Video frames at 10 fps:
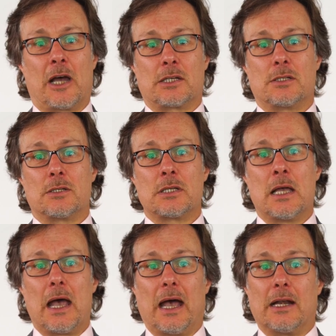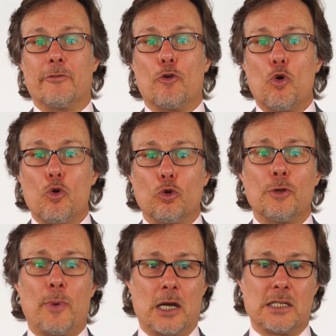matters, and if all
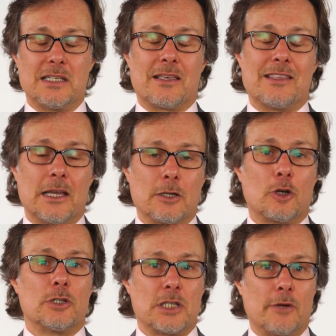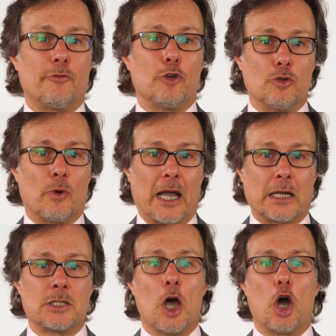the parties are then content for you to
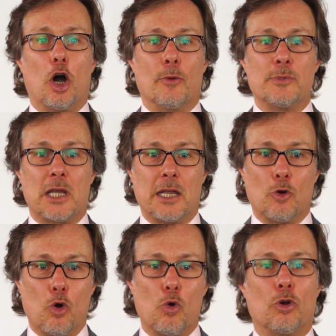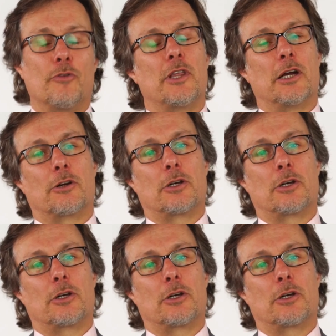act, obtain all of their